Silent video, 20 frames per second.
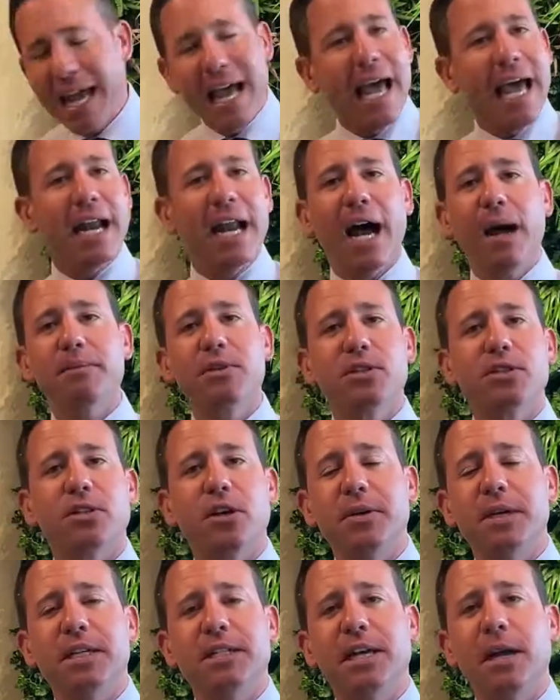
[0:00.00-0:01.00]
and I'm just going
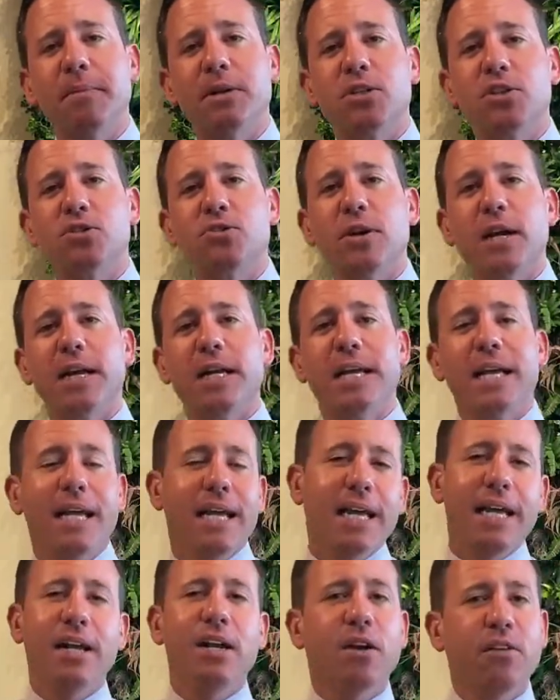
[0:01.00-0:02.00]
to demonstrate
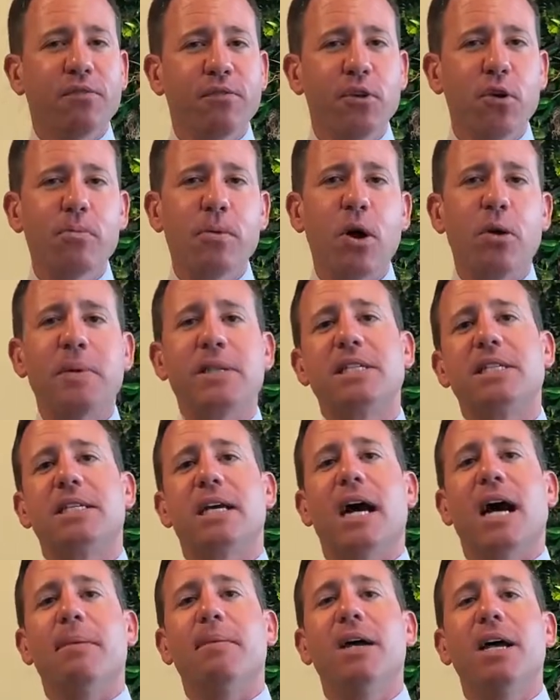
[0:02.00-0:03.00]
in a few moments'
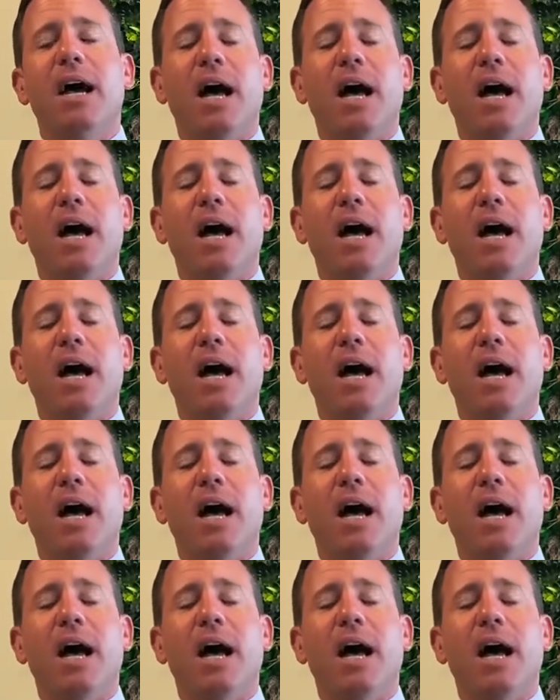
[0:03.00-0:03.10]
time